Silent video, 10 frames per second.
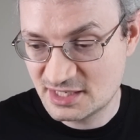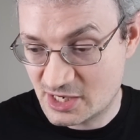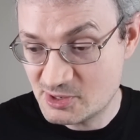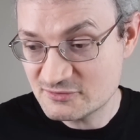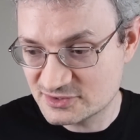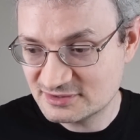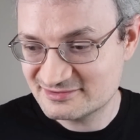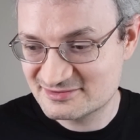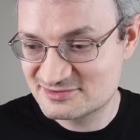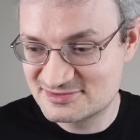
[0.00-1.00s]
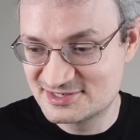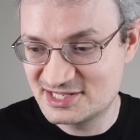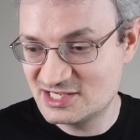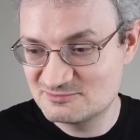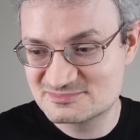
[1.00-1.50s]
However, the
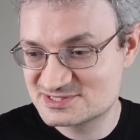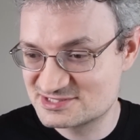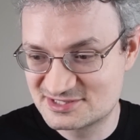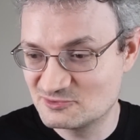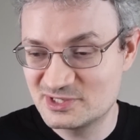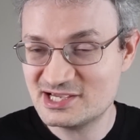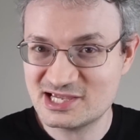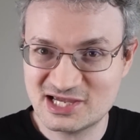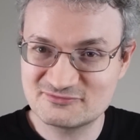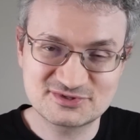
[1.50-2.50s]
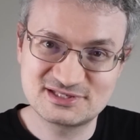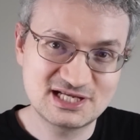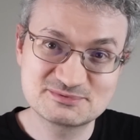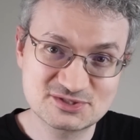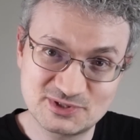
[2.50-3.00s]
names that we have are the
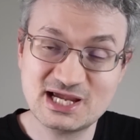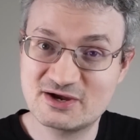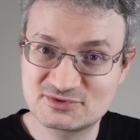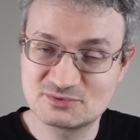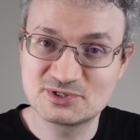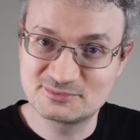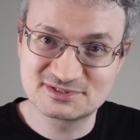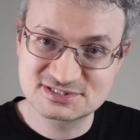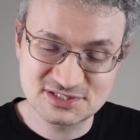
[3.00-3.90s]
names that we have at the moment.